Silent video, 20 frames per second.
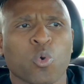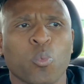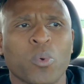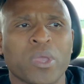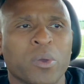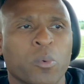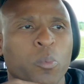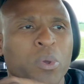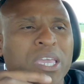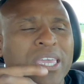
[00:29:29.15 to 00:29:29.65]

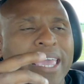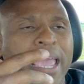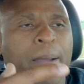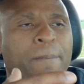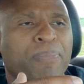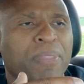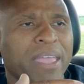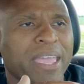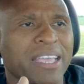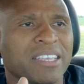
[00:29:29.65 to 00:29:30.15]
We we
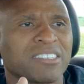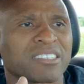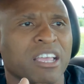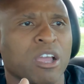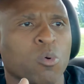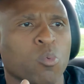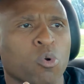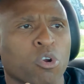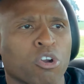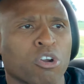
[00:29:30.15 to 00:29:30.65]
kept things
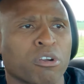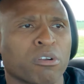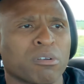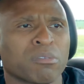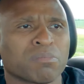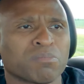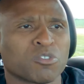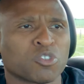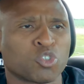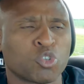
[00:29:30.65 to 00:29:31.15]
that were
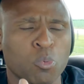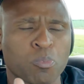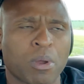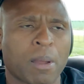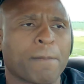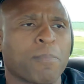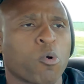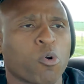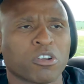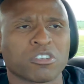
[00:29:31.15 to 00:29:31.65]
super
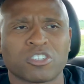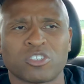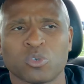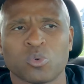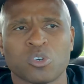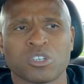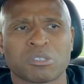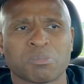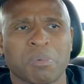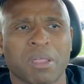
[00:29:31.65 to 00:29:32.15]
important
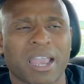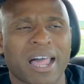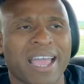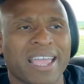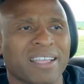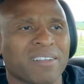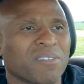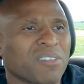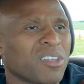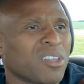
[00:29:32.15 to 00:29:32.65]
to us, but
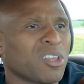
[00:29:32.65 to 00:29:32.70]
like